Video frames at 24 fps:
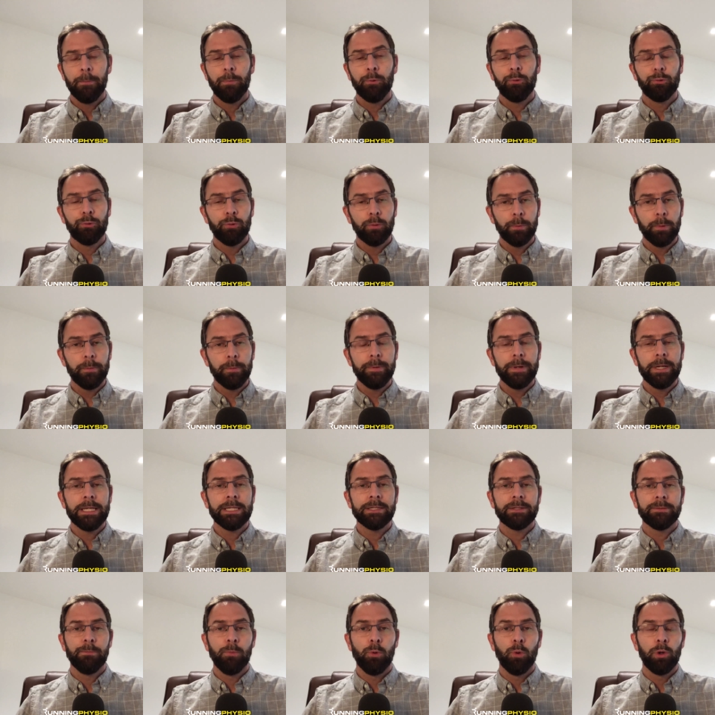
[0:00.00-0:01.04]
Probably
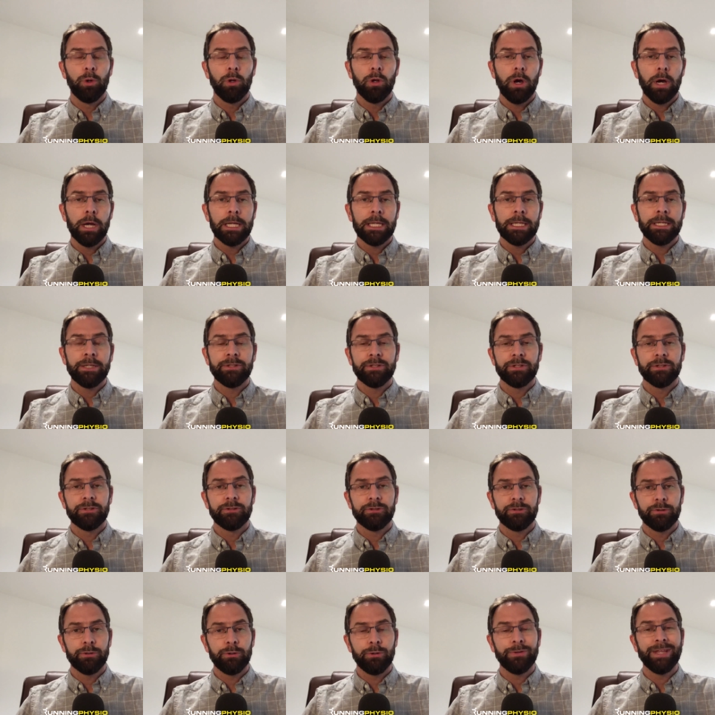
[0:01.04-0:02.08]
it's more likely to
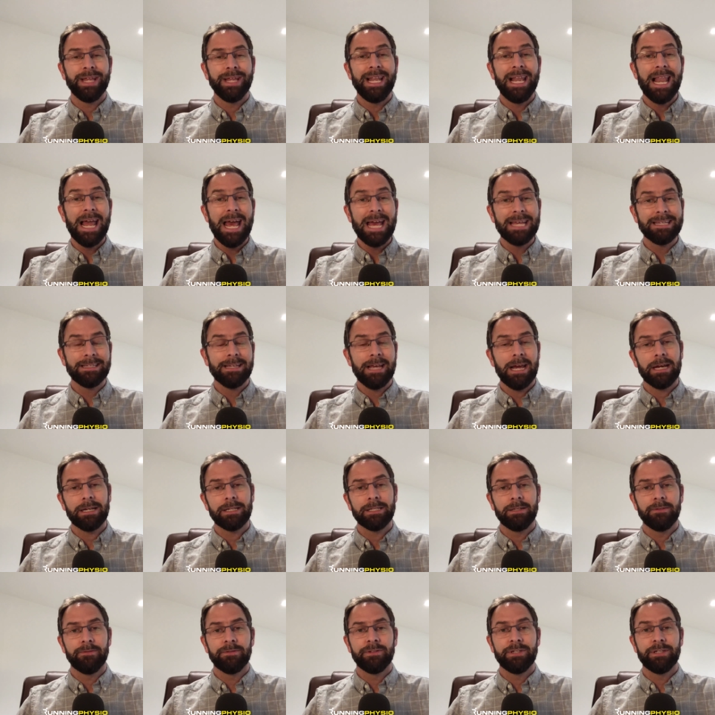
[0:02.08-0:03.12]
suit the less
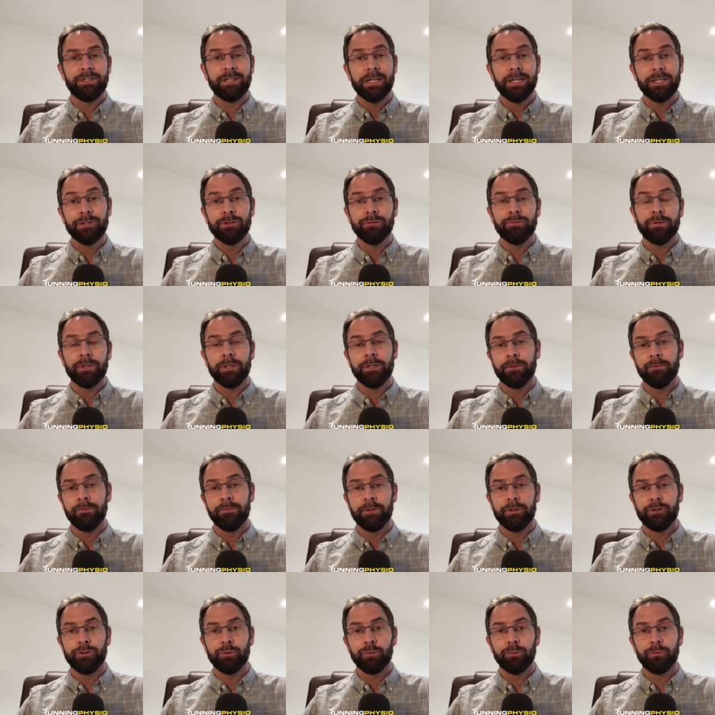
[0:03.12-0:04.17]
active sedentary
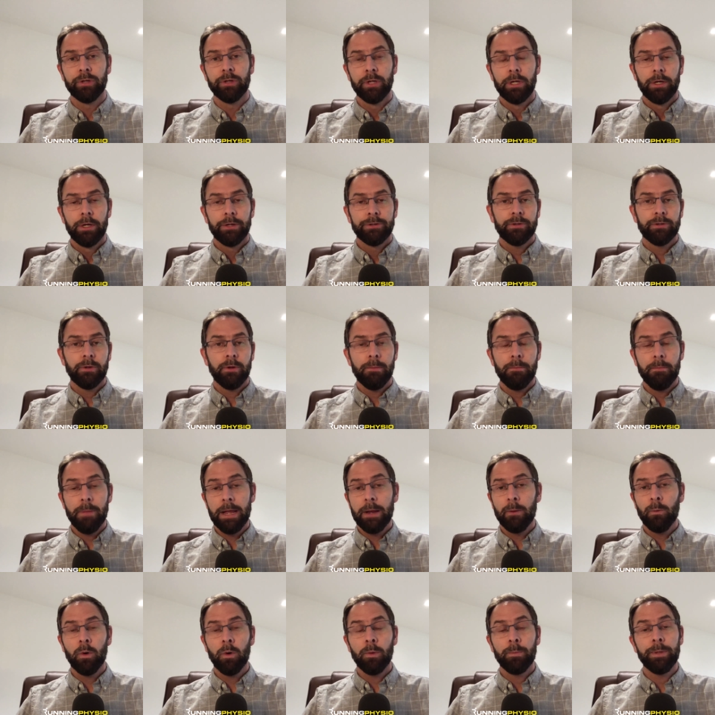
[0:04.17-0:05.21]
individuals. So it
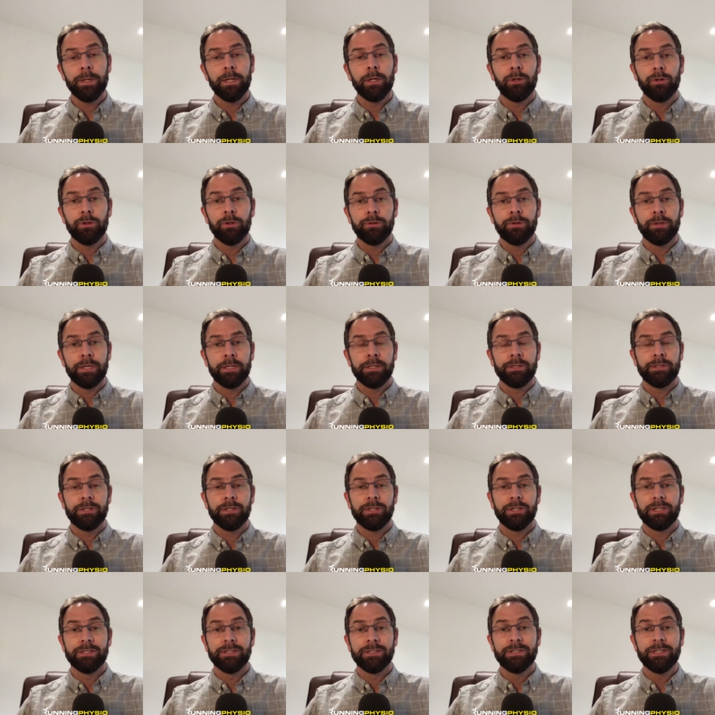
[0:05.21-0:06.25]
may well be a good thing to
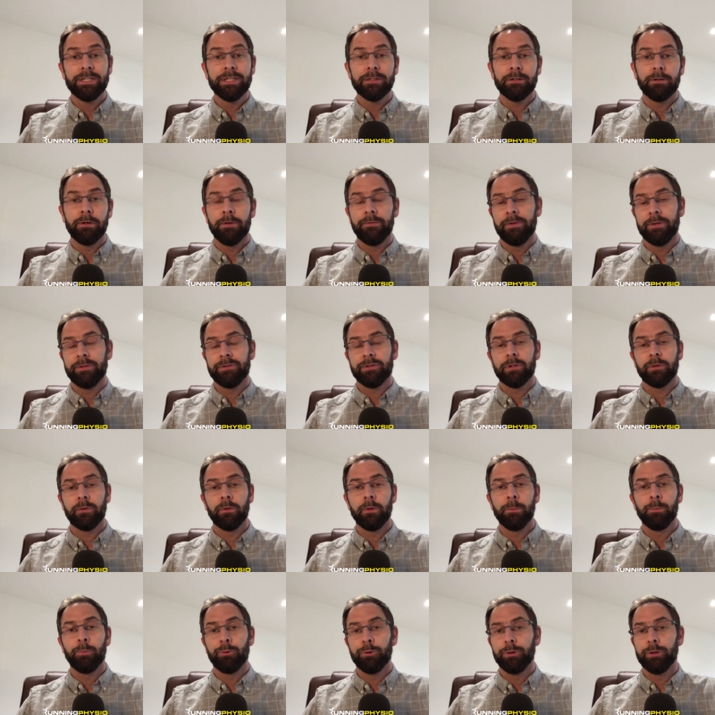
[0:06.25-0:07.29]
consider if it's going to
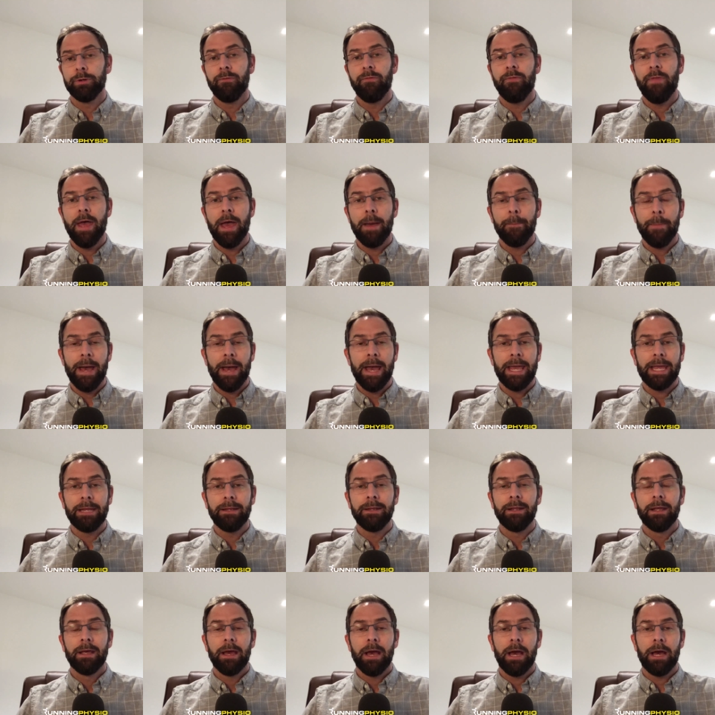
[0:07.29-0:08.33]
improve their
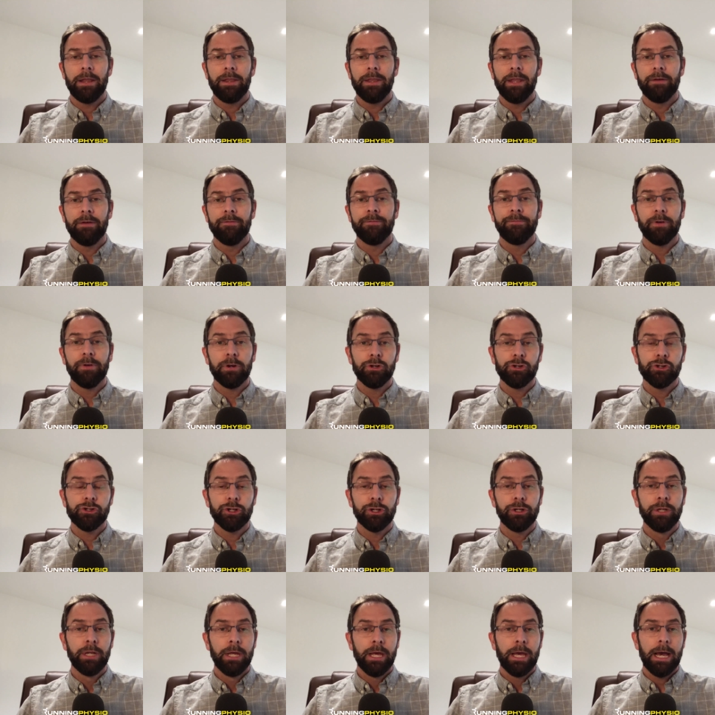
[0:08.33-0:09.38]
pain and their
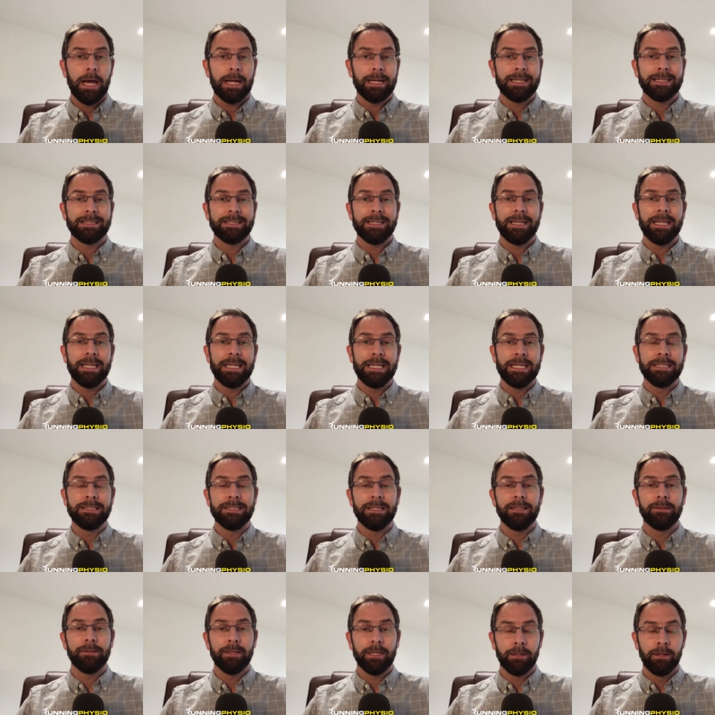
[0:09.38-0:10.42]
function, and it's an
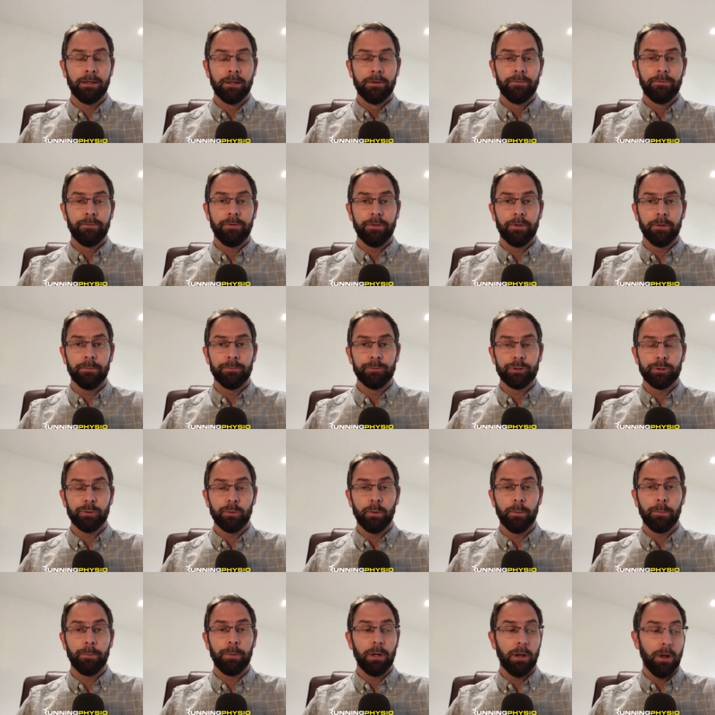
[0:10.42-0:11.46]
easy thing for them
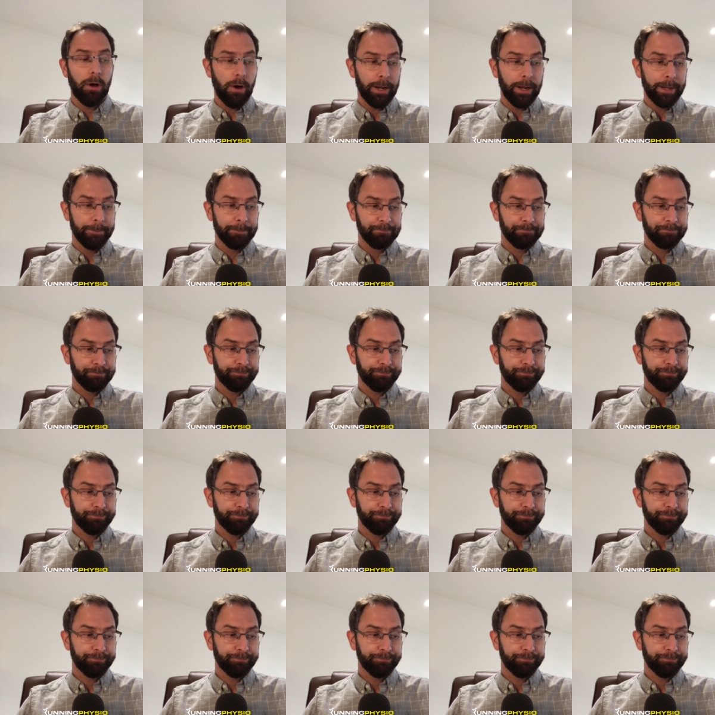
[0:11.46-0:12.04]
to apply.